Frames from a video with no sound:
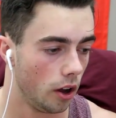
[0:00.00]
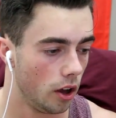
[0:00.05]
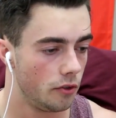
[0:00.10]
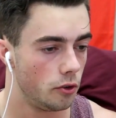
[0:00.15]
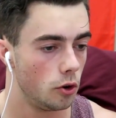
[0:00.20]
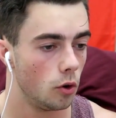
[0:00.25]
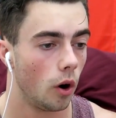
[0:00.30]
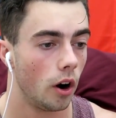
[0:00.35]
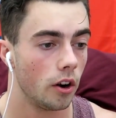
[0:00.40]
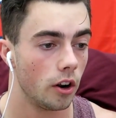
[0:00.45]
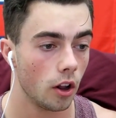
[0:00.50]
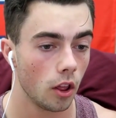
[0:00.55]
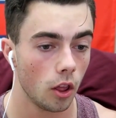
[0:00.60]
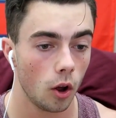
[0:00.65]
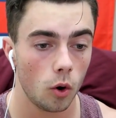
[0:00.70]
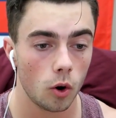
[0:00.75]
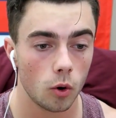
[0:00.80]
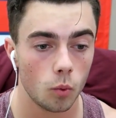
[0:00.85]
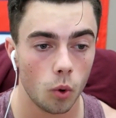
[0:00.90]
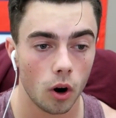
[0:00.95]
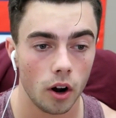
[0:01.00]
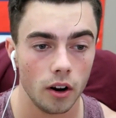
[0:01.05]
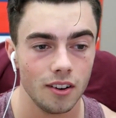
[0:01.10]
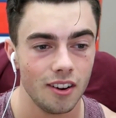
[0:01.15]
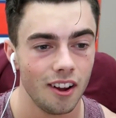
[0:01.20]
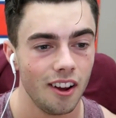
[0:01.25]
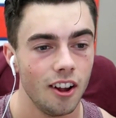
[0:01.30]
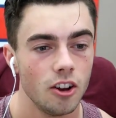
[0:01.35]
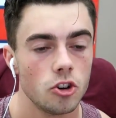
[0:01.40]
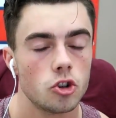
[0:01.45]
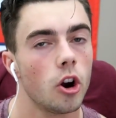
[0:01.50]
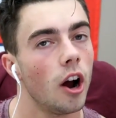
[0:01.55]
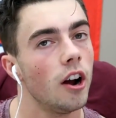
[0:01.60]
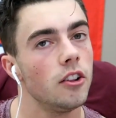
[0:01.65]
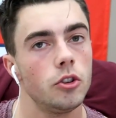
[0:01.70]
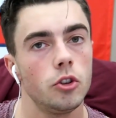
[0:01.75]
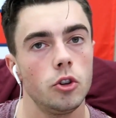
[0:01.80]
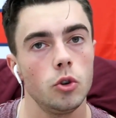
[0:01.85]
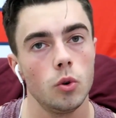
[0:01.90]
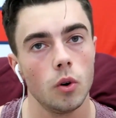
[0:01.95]
If you are on a lower one, try
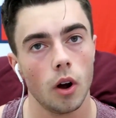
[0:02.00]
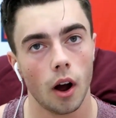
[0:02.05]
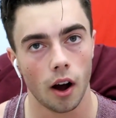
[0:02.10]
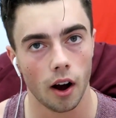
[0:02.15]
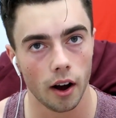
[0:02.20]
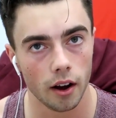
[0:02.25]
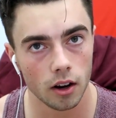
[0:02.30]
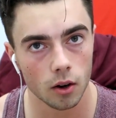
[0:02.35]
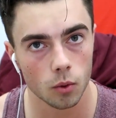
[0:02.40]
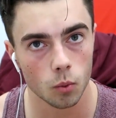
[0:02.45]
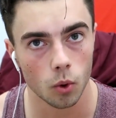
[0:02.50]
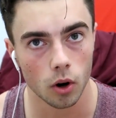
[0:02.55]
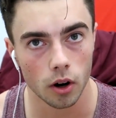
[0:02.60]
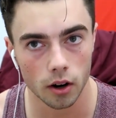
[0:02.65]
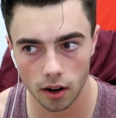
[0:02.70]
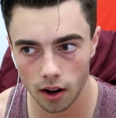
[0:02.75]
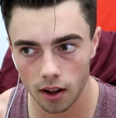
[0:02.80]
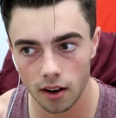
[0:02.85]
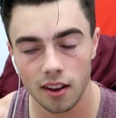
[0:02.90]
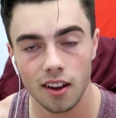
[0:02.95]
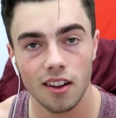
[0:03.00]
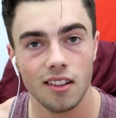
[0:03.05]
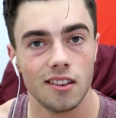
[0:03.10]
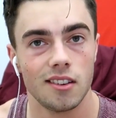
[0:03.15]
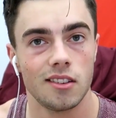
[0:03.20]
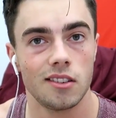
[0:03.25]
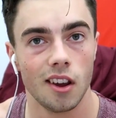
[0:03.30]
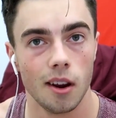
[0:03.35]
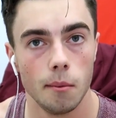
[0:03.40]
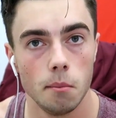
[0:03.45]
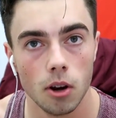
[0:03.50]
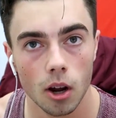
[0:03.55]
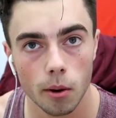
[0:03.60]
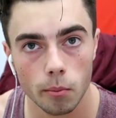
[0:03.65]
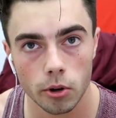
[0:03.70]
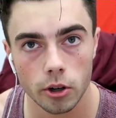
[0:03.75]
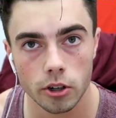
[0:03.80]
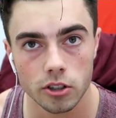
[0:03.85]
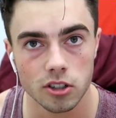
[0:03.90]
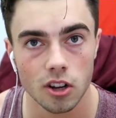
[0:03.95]
to do a higher one and hit the same
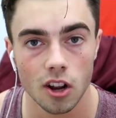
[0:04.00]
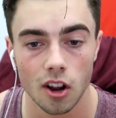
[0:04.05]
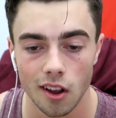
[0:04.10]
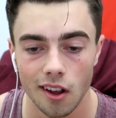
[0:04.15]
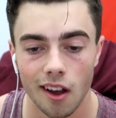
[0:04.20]
numbers